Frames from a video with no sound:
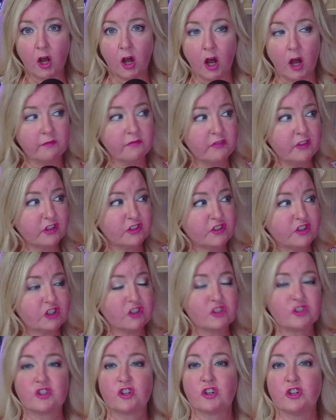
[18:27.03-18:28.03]
of the
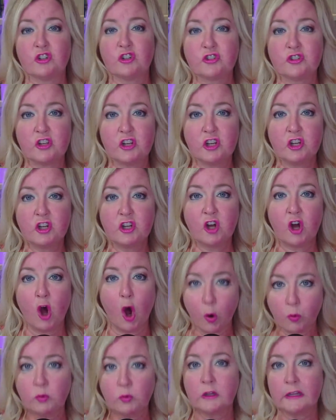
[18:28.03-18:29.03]
sister's
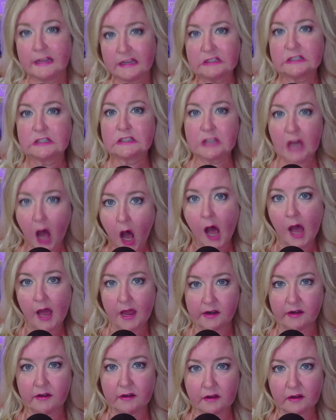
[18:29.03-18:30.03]
only
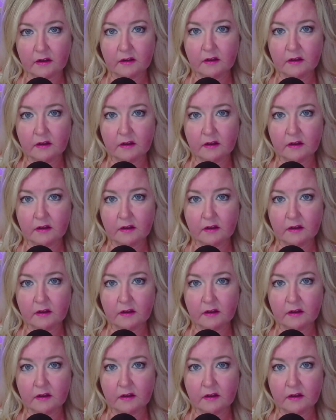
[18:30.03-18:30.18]
son